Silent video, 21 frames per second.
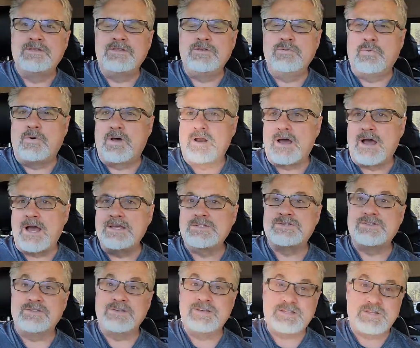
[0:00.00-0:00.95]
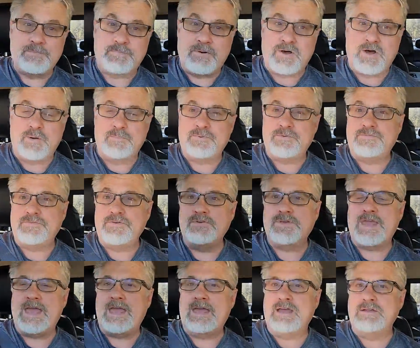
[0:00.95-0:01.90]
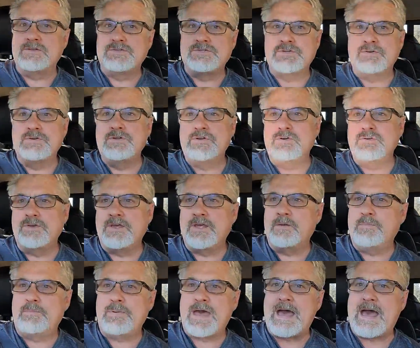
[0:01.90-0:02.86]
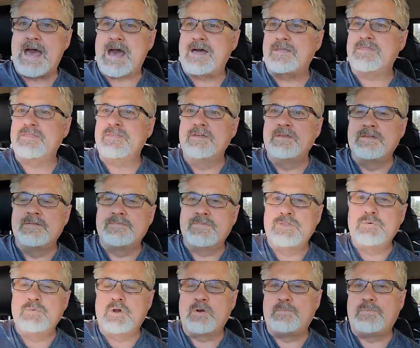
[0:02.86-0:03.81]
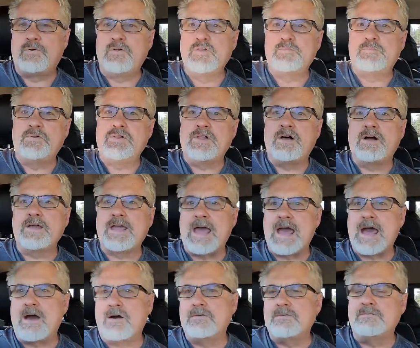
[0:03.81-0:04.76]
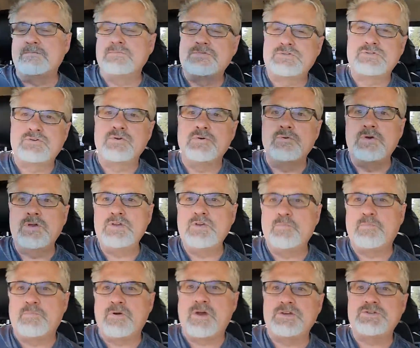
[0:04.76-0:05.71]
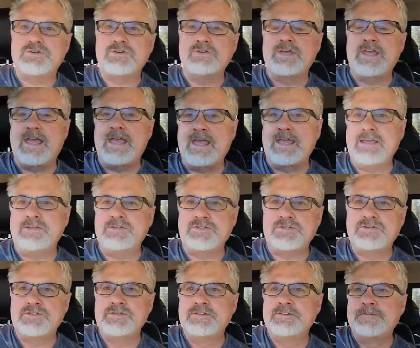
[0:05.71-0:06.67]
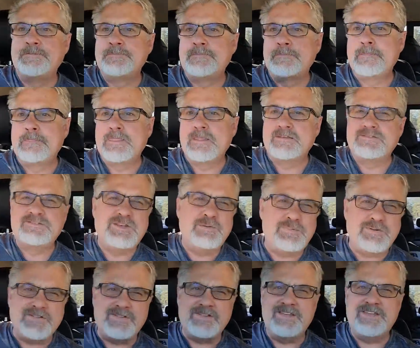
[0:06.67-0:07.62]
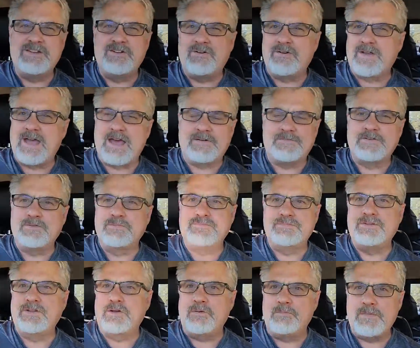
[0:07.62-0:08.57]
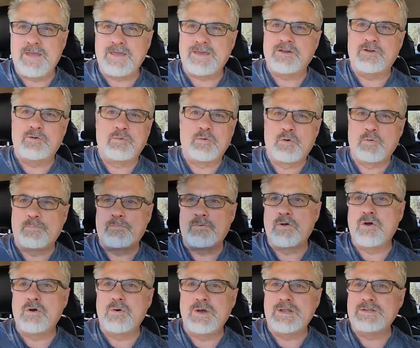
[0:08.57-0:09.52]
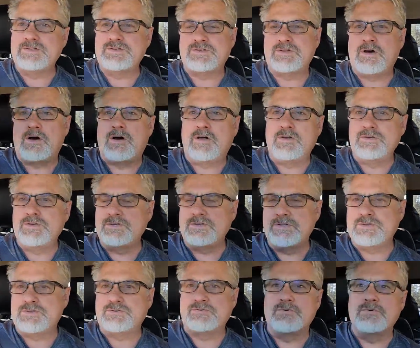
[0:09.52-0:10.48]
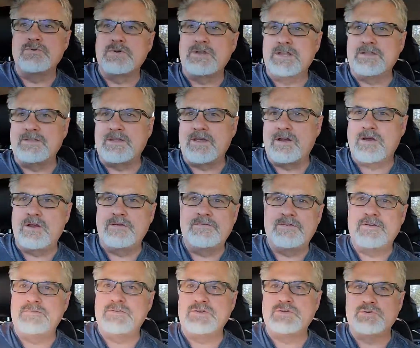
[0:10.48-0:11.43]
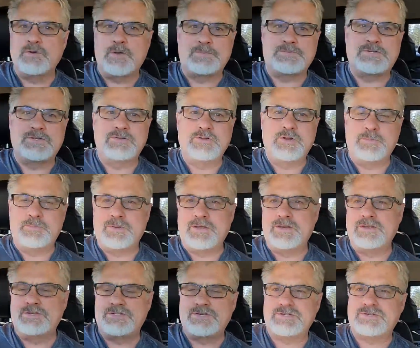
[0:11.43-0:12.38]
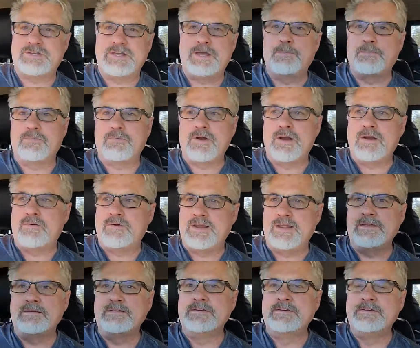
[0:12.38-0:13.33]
You want to isolate the pump if you can so you don't get a bath. You want to pull the plug out, screw in your pressure gauge. Typically you don't have to make it a real pro install. You can just screw it in there even if it drips a little bit. It's just temporary.